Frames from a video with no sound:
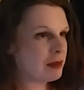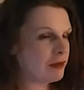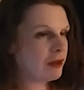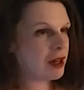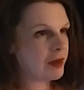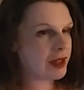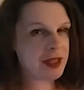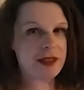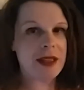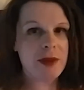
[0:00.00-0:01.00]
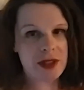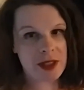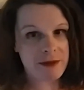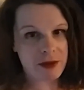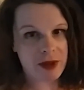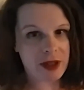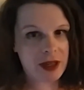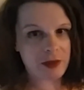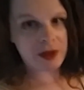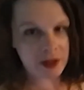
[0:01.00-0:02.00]
before I realized I wasn't up for it,
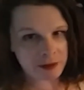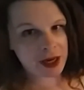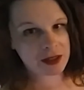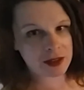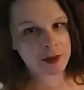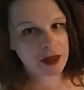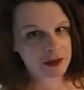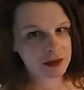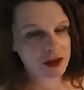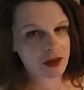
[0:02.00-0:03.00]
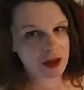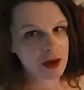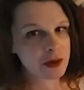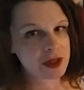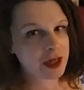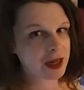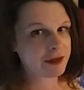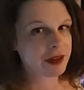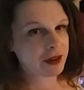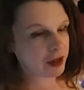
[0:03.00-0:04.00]
I went and packed all the clothes that I
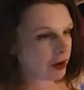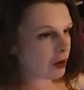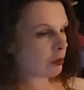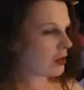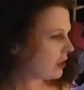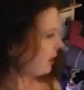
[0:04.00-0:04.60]
have here at home, which